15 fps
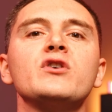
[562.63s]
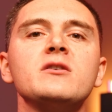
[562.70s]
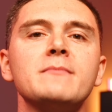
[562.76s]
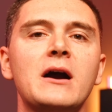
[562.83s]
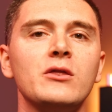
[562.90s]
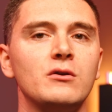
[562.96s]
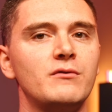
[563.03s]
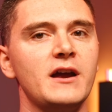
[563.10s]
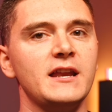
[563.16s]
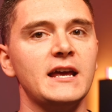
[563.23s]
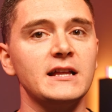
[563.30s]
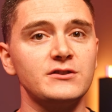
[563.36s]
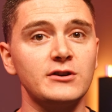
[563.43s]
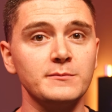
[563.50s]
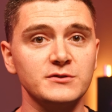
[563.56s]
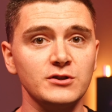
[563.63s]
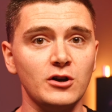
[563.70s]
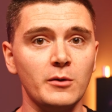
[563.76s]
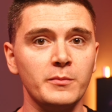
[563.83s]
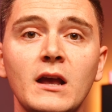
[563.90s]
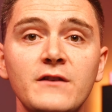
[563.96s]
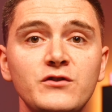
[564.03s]
you mount the radiator up
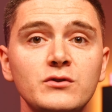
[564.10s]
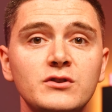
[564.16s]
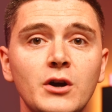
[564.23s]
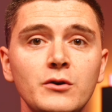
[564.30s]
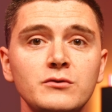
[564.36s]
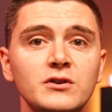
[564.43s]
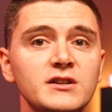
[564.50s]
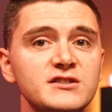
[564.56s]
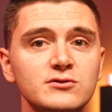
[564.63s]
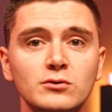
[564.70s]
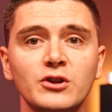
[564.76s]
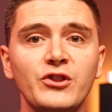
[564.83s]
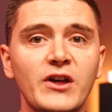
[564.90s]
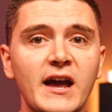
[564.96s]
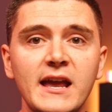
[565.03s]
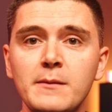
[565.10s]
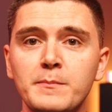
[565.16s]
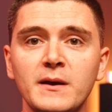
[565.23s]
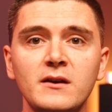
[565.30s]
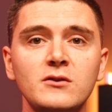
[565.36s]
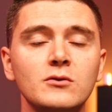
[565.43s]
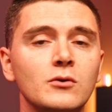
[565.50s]
top. If you don't, installing the
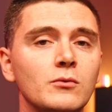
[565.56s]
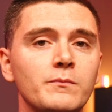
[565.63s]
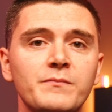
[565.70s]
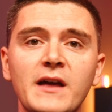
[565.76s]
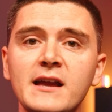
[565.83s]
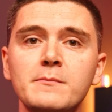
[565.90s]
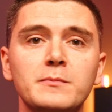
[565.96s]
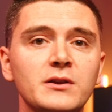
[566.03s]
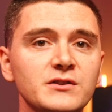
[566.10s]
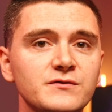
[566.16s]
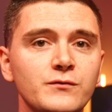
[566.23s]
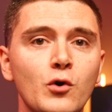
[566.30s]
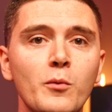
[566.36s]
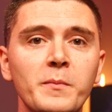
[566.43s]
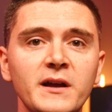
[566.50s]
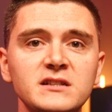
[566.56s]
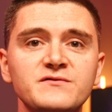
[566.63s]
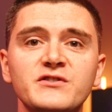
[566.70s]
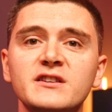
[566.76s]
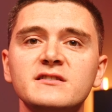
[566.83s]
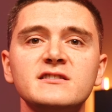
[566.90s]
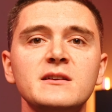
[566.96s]
8-pin or 8+4 pin
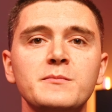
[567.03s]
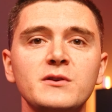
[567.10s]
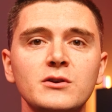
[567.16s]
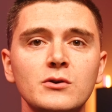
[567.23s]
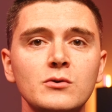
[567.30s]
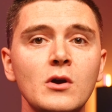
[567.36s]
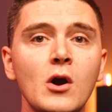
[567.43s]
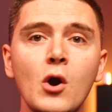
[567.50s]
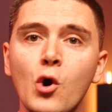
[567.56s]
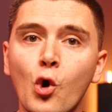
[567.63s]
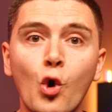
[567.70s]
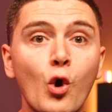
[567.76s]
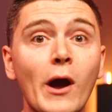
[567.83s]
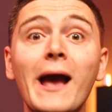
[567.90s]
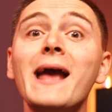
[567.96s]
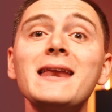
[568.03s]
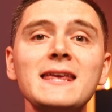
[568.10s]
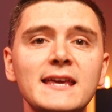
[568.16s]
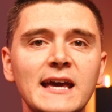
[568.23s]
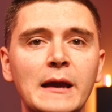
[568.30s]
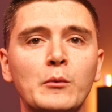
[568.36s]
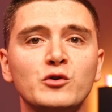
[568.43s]
for the CPU, or any
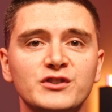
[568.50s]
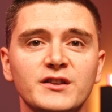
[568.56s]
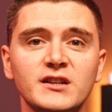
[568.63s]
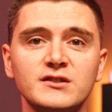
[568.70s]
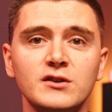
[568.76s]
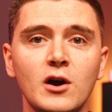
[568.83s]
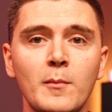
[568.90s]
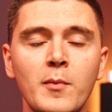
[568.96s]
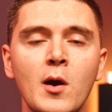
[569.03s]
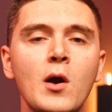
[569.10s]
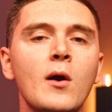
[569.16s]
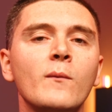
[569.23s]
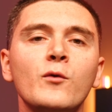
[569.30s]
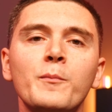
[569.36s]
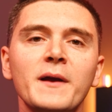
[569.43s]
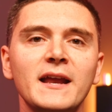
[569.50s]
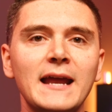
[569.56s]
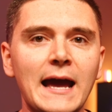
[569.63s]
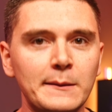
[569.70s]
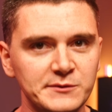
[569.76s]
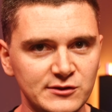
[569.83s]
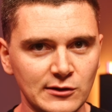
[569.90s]
cables at the top, will be an
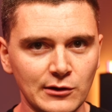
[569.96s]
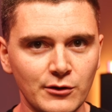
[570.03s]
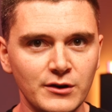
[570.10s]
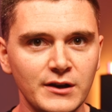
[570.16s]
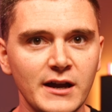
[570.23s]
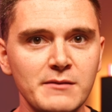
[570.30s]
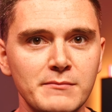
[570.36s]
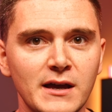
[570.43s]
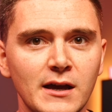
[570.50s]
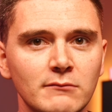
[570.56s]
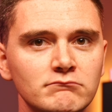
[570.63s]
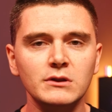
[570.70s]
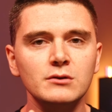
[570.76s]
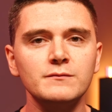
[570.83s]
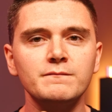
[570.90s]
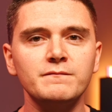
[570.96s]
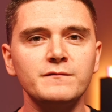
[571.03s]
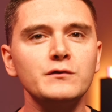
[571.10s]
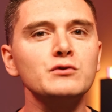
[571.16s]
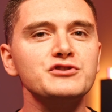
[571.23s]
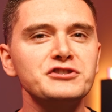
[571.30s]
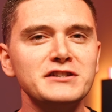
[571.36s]
absolute nightmare, though
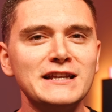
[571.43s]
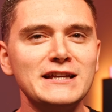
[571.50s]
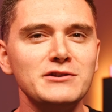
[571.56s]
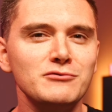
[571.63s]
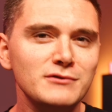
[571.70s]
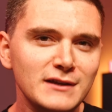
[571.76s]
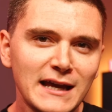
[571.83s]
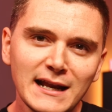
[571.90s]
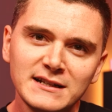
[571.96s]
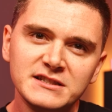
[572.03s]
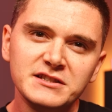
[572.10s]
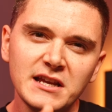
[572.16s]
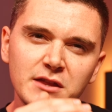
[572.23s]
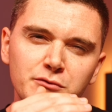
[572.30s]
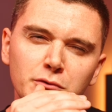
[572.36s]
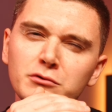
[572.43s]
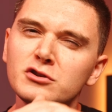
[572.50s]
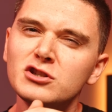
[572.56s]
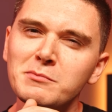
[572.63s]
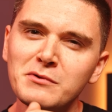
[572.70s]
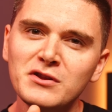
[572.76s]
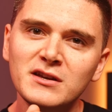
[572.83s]
fortunately you can see through the
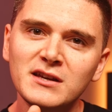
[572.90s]
top of the